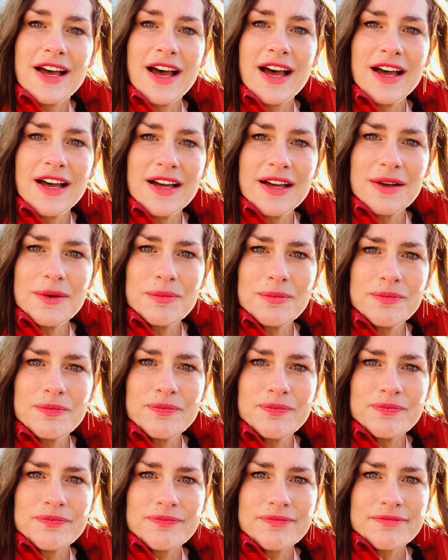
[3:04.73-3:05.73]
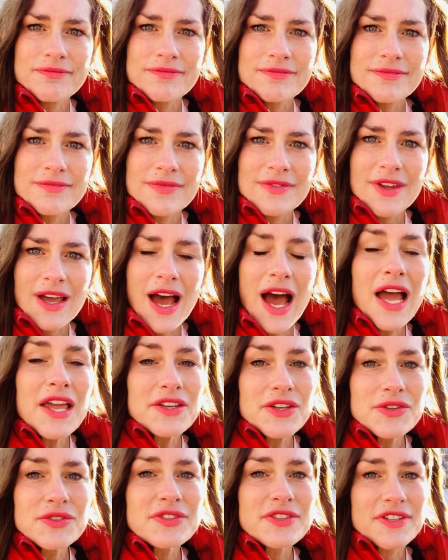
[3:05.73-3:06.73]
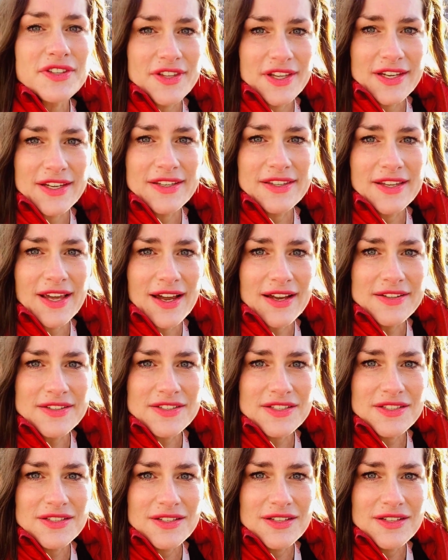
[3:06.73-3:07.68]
I used to think that,